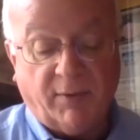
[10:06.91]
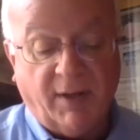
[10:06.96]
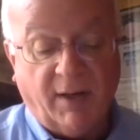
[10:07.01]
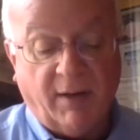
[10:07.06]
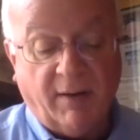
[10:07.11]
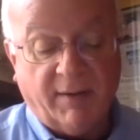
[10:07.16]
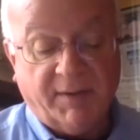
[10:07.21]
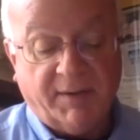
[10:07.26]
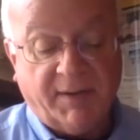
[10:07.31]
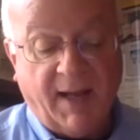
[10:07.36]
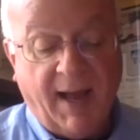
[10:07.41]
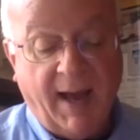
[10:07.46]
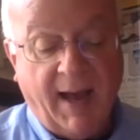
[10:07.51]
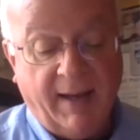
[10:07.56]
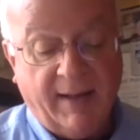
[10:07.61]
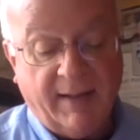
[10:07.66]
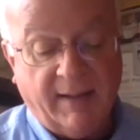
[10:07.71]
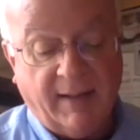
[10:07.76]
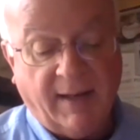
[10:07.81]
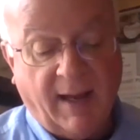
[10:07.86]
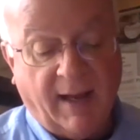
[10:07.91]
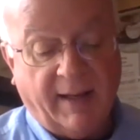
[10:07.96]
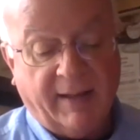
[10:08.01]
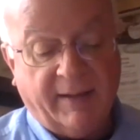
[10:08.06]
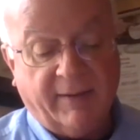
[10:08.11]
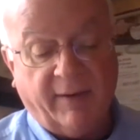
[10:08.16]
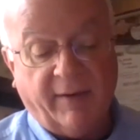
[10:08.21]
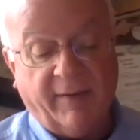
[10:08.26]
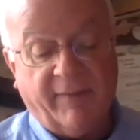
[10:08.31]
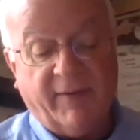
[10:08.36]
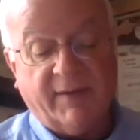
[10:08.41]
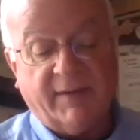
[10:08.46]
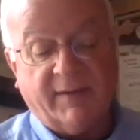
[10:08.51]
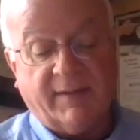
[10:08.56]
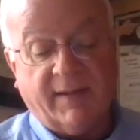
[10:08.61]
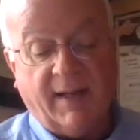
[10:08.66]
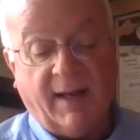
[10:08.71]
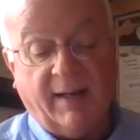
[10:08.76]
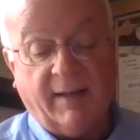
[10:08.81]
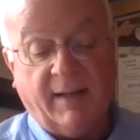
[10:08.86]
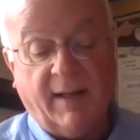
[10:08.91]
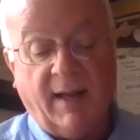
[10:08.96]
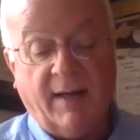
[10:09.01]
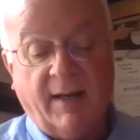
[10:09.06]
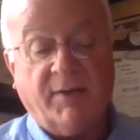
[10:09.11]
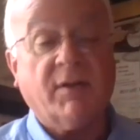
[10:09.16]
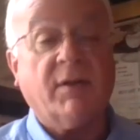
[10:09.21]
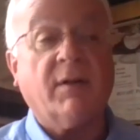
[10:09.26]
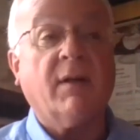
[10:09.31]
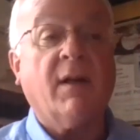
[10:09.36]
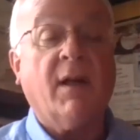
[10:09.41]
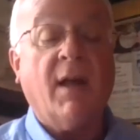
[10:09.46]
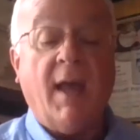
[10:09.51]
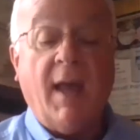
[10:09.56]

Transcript: Terris Todd in honor of his dedication